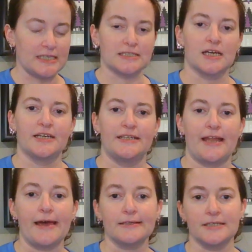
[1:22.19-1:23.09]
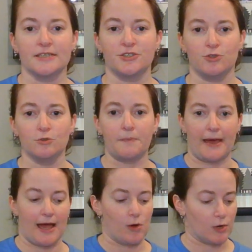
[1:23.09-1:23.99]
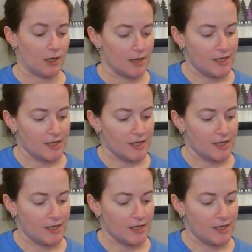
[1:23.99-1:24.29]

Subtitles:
is connect to power.